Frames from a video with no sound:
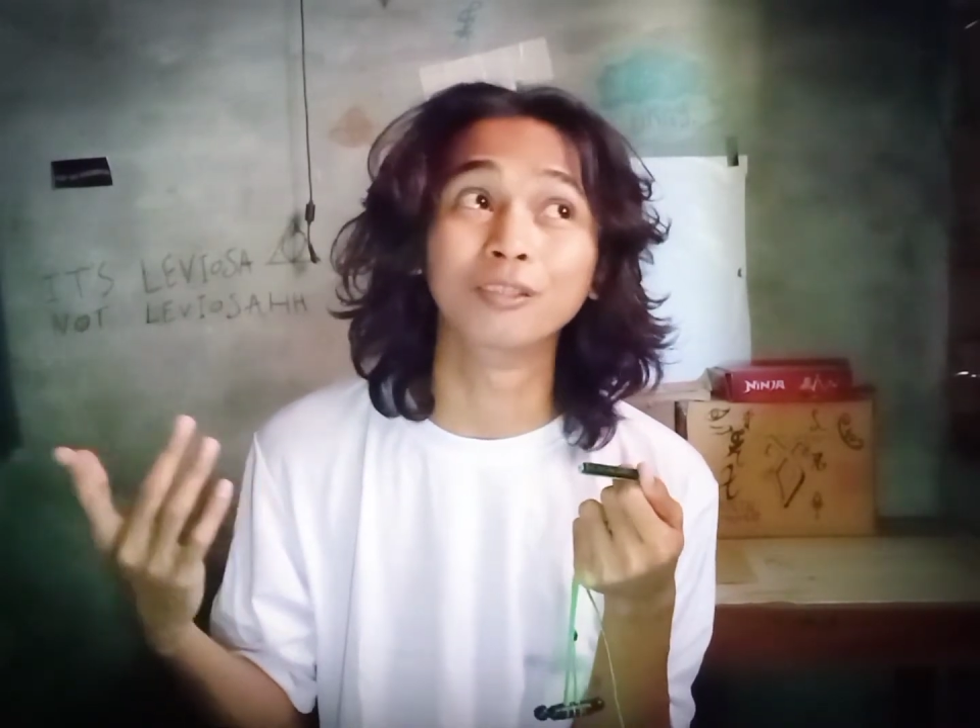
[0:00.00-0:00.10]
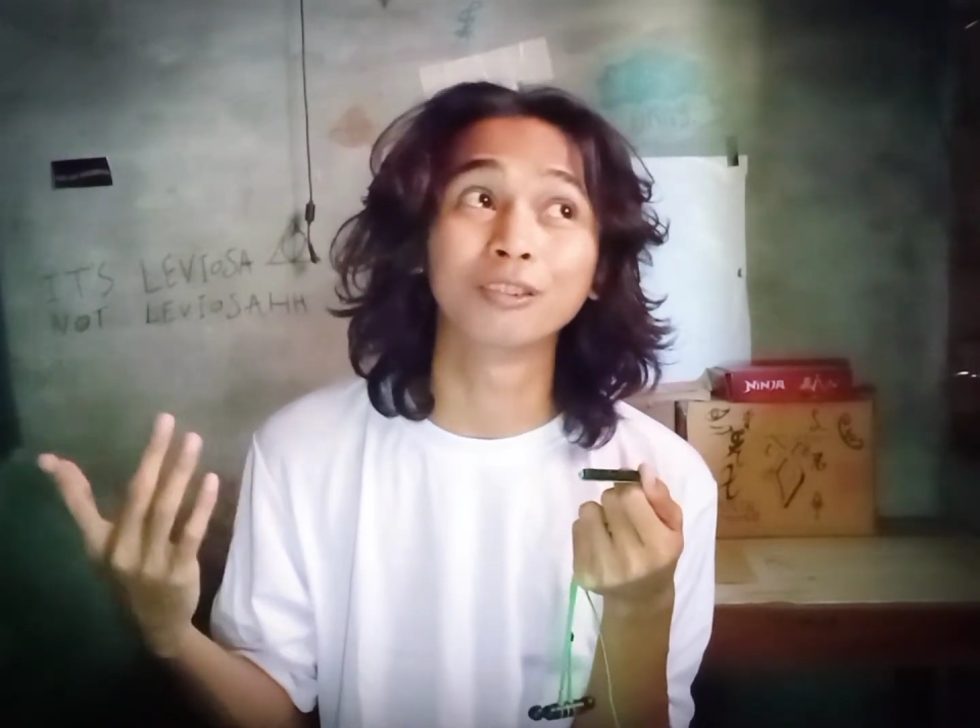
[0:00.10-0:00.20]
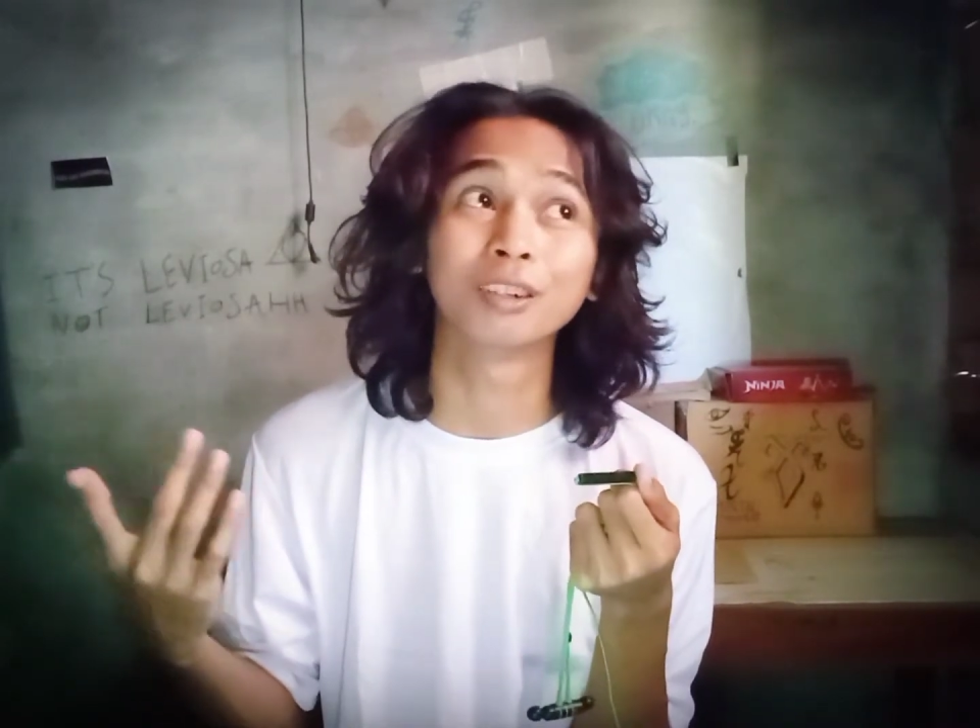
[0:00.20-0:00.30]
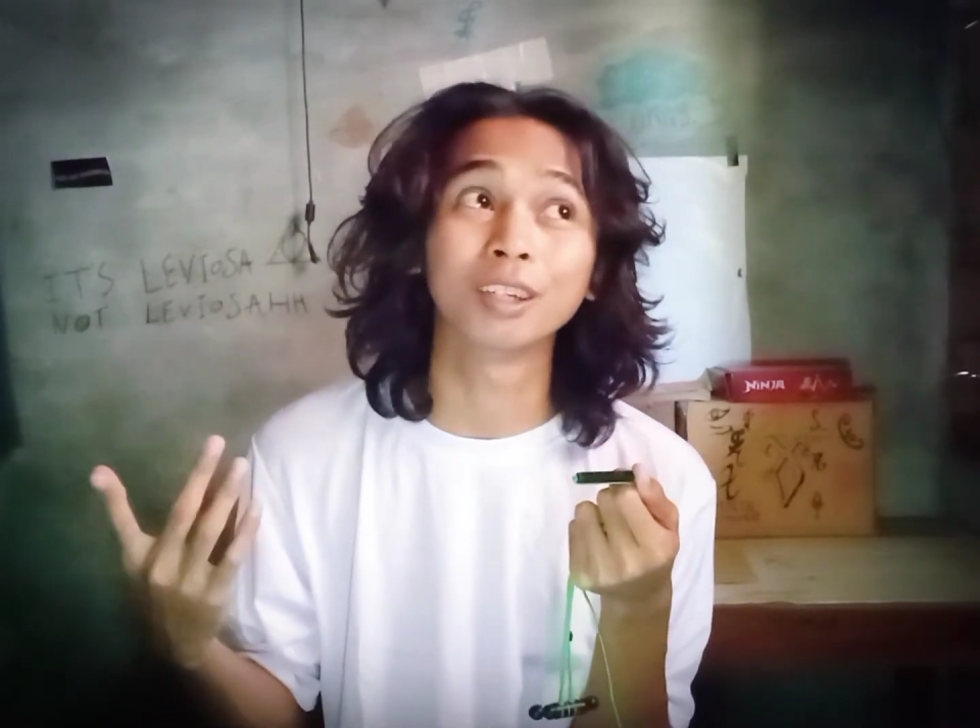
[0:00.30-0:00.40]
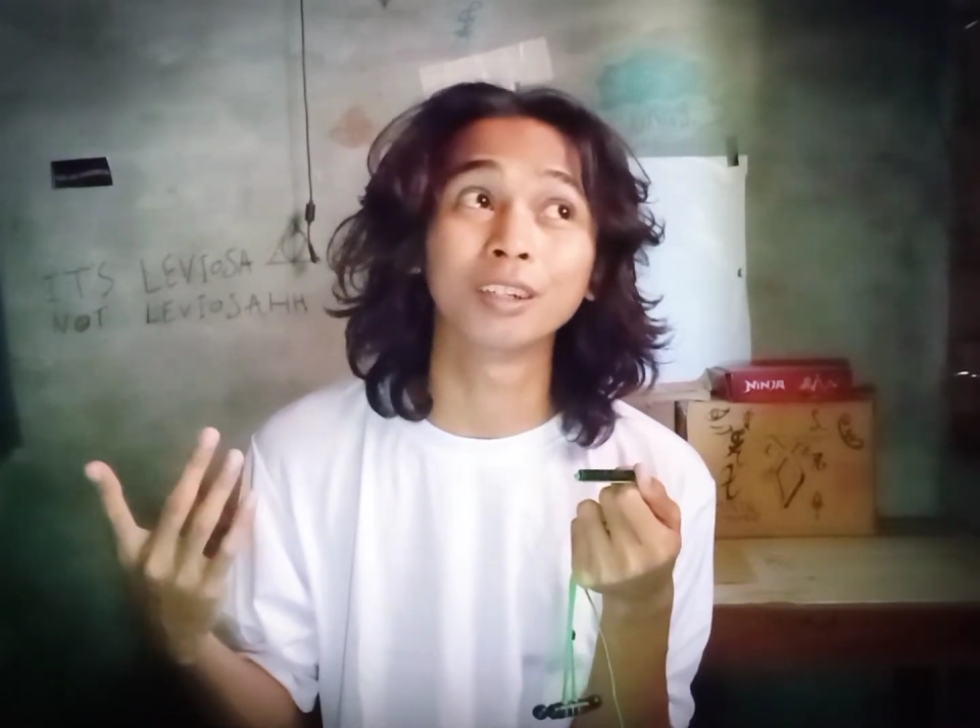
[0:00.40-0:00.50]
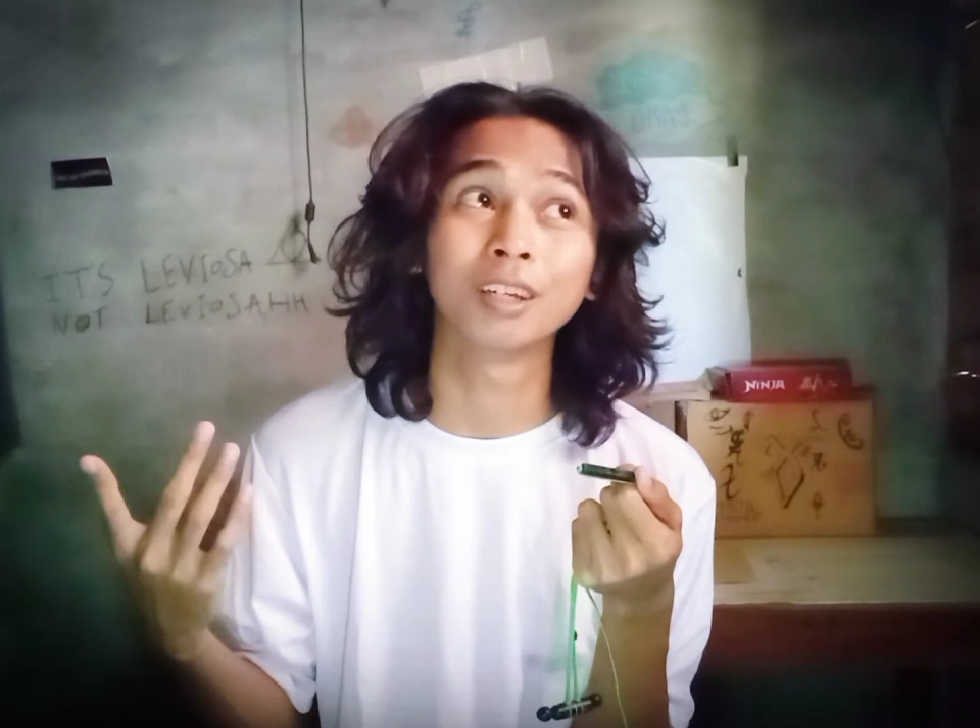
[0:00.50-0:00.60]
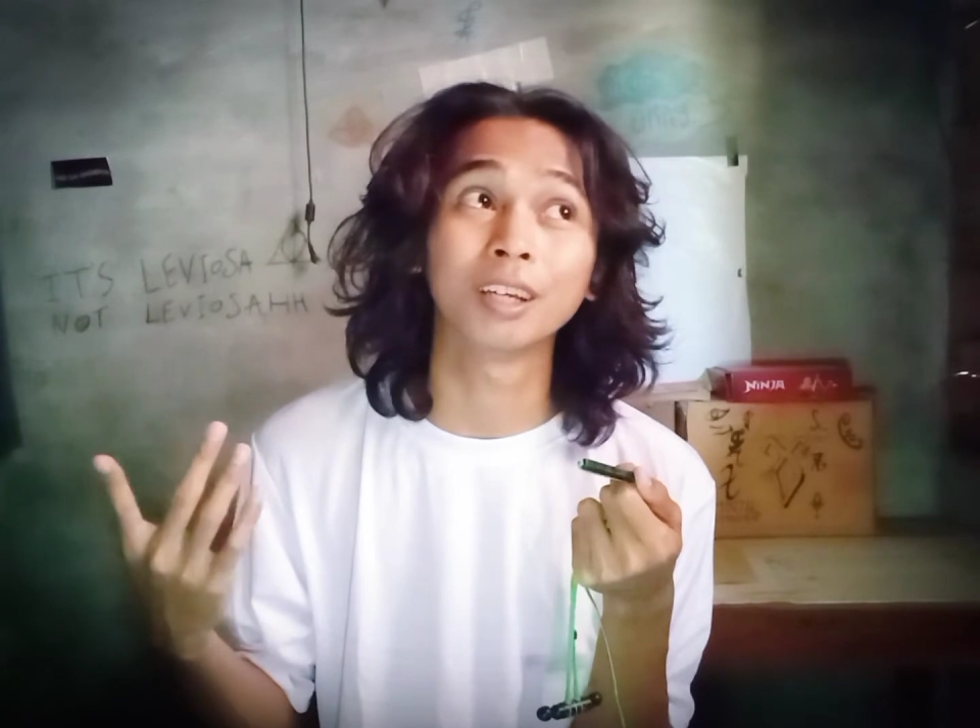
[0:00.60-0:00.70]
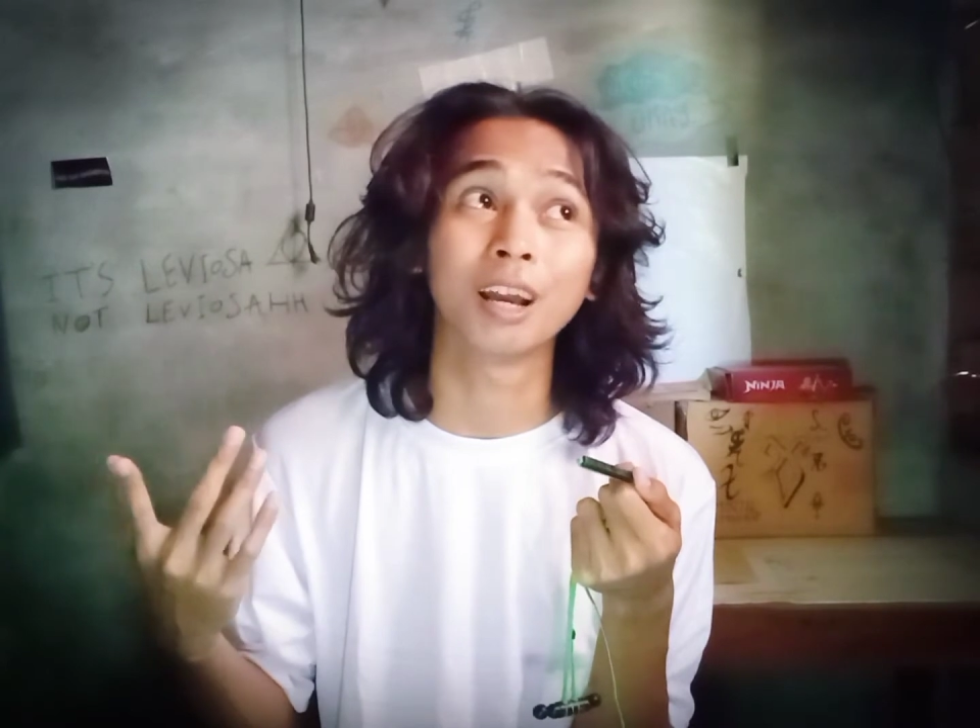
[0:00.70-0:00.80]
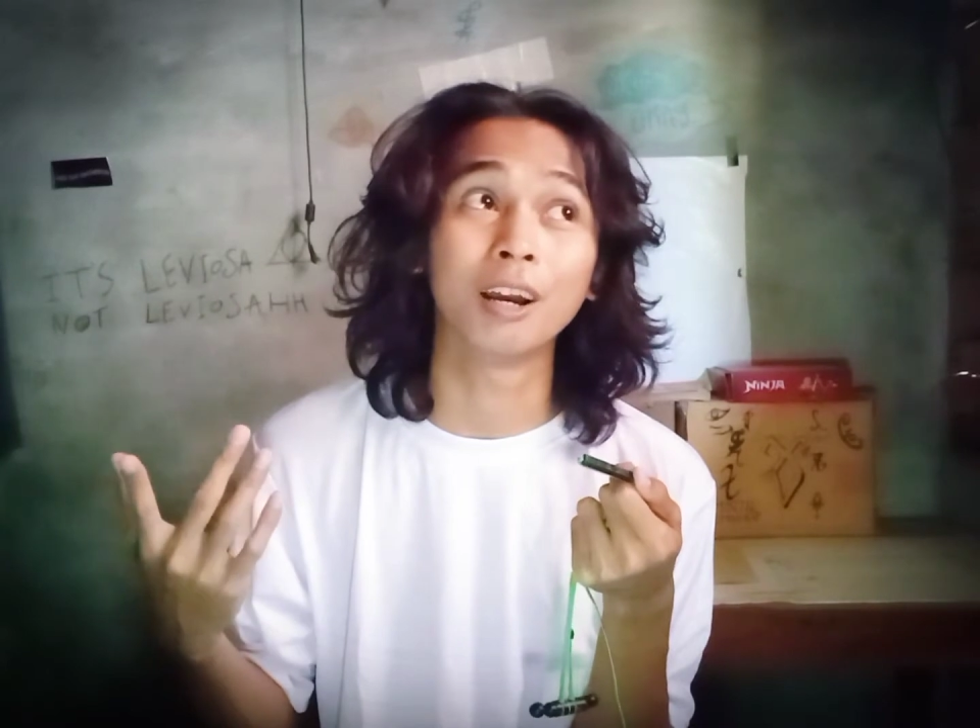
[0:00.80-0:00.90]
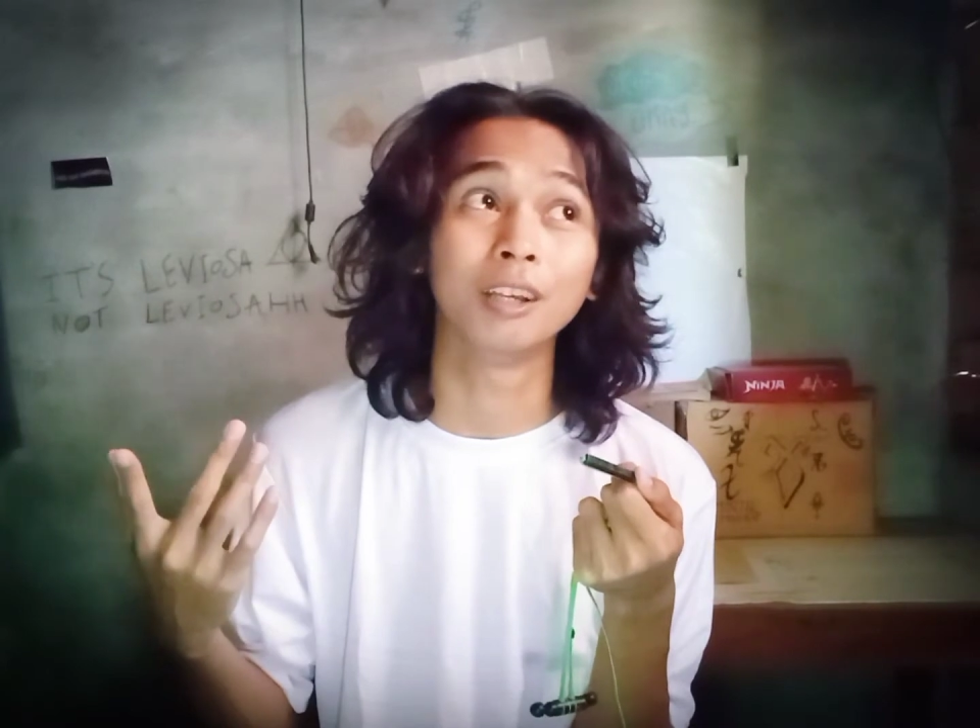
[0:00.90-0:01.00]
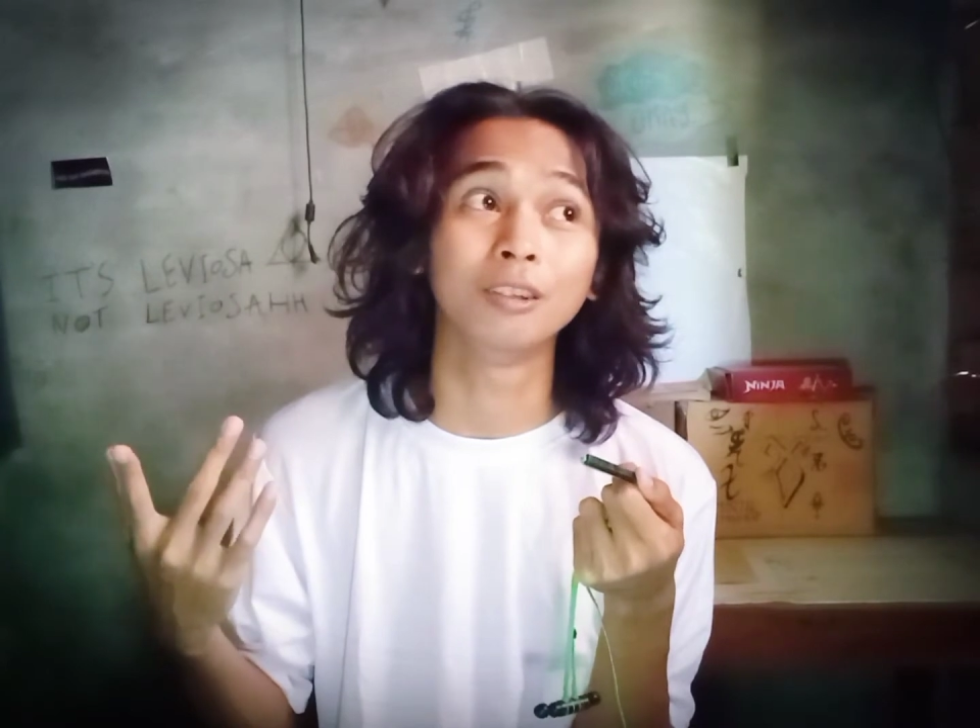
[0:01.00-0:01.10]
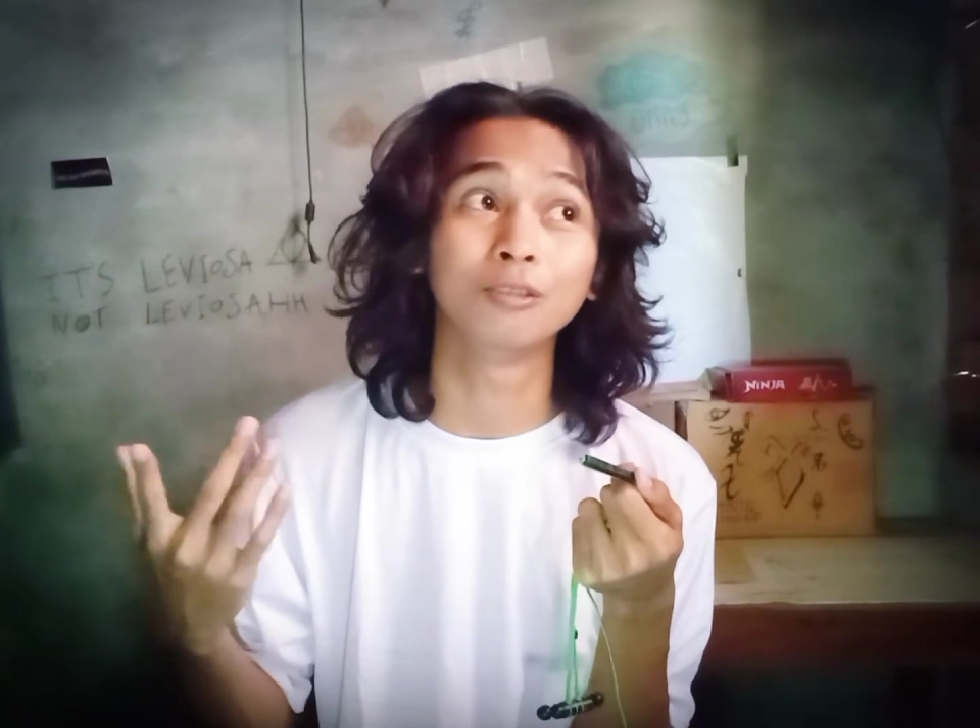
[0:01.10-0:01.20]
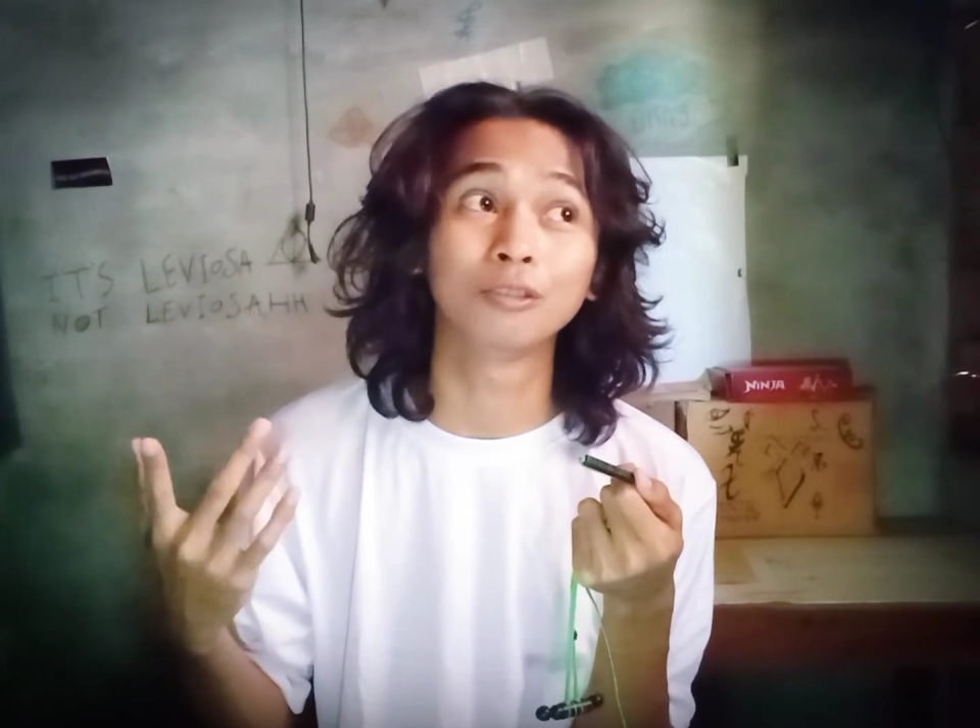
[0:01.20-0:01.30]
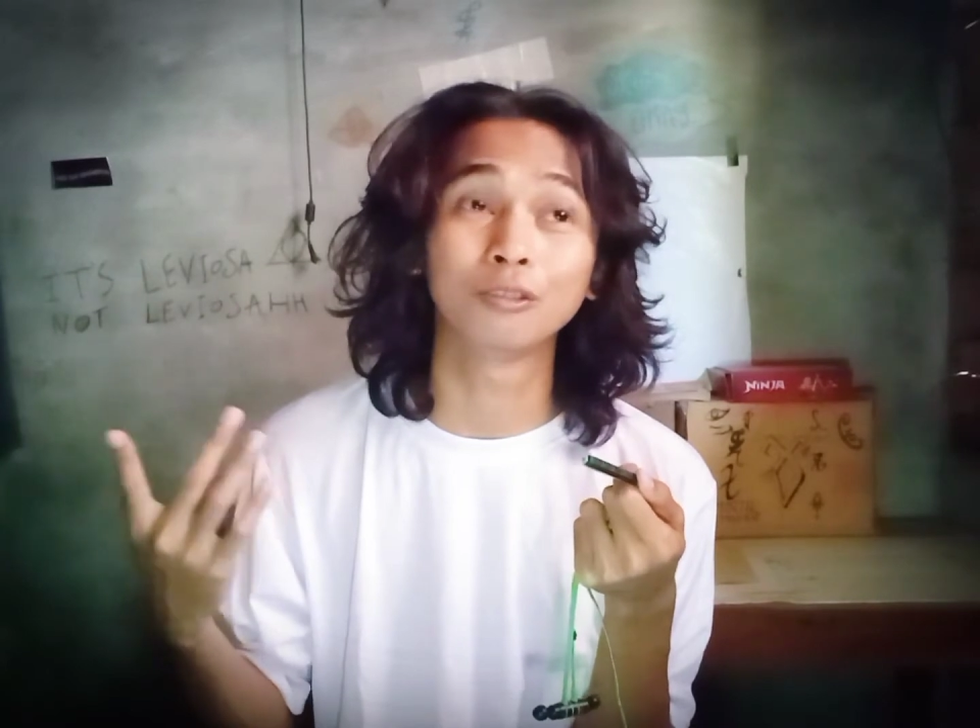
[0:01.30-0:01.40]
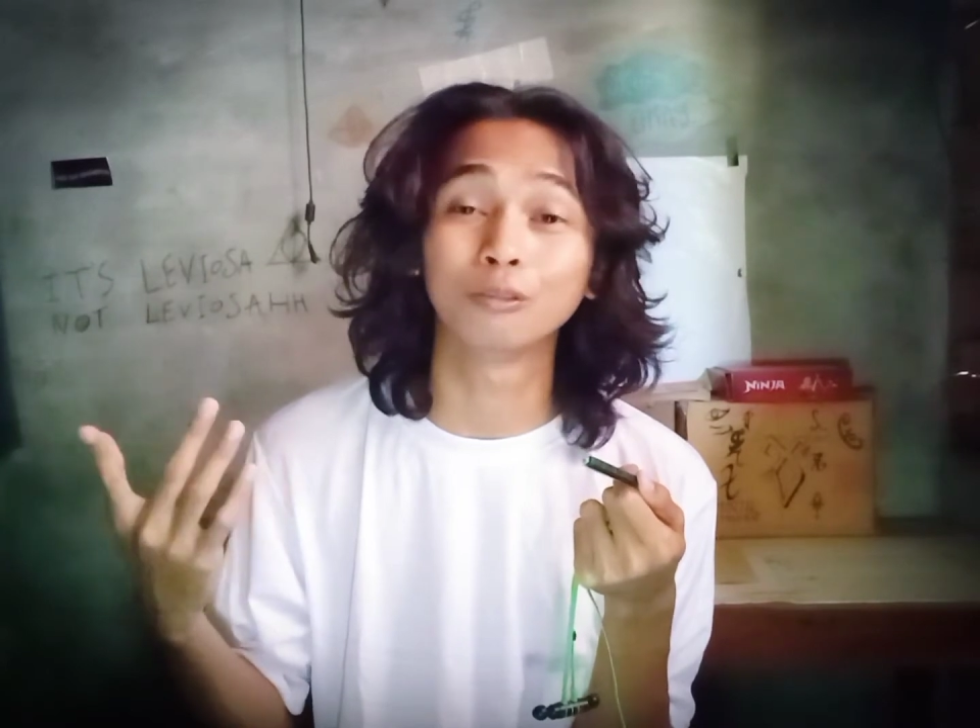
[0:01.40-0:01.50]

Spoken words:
the rain like I used